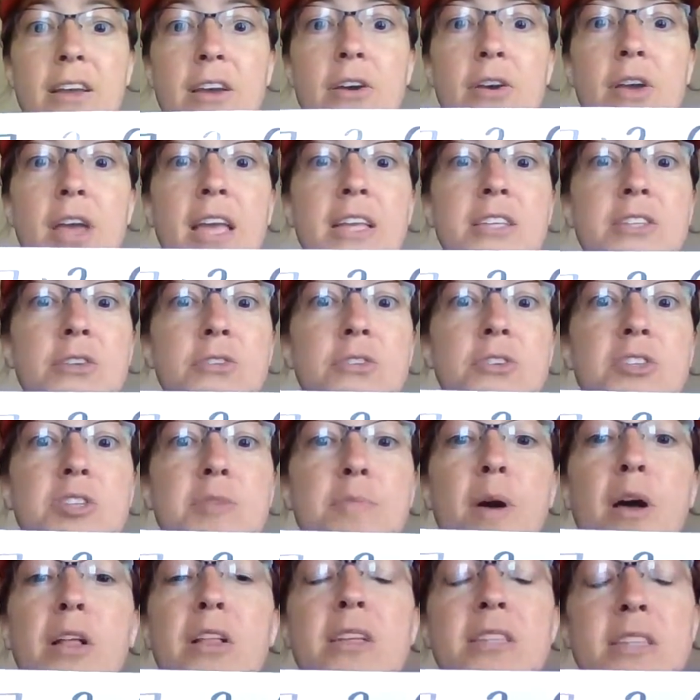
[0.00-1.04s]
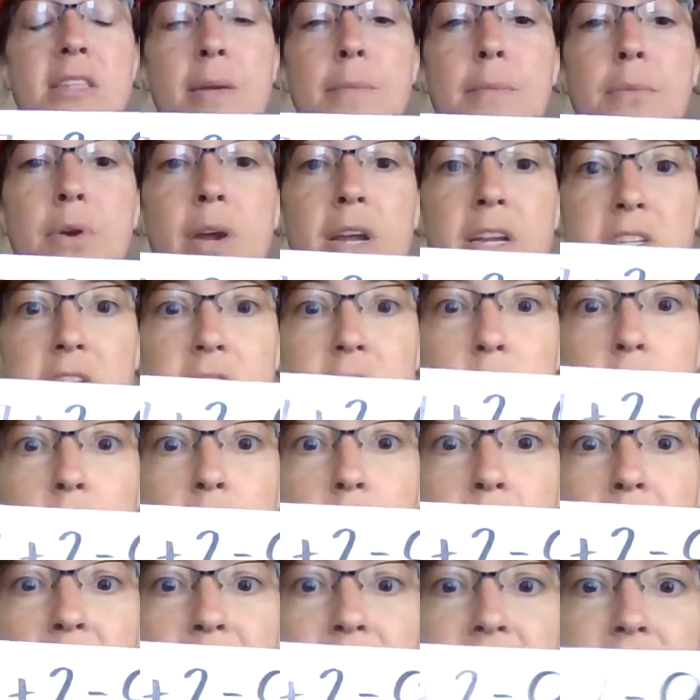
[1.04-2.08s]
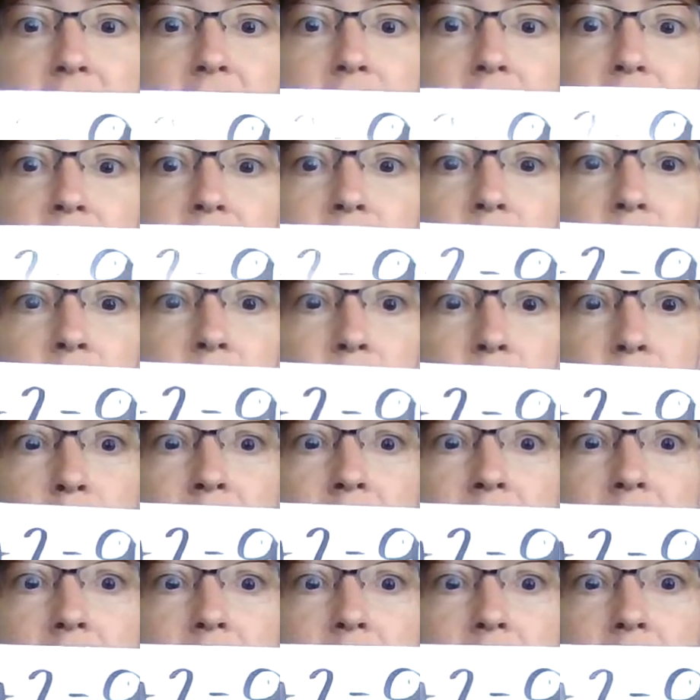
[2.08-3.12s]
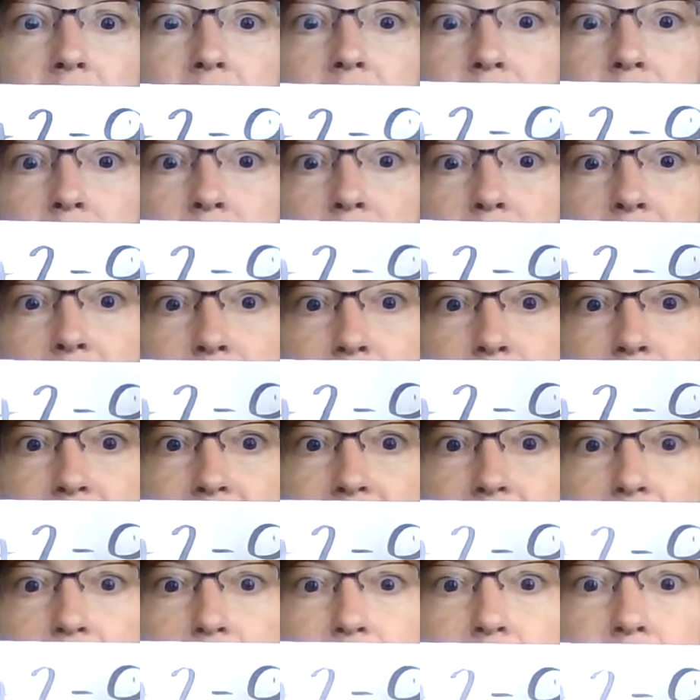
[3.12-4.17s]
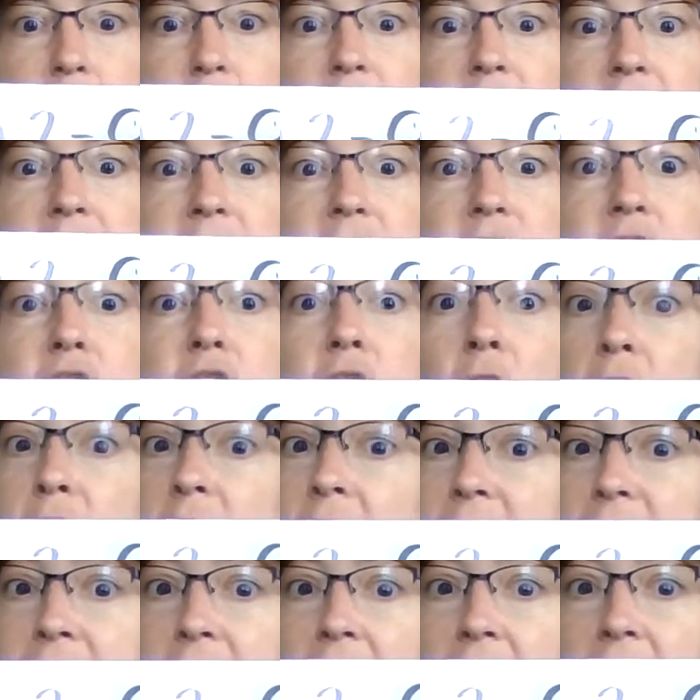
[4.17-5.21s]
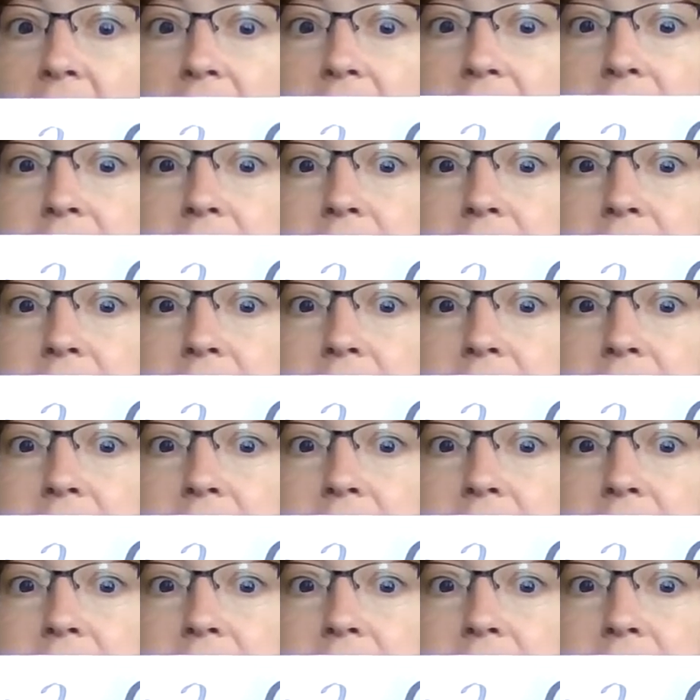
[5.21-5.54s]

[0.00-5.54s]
Okay, so the smallest number I show on my fingers, so 3. I have 3 fingers. So then I start at 5.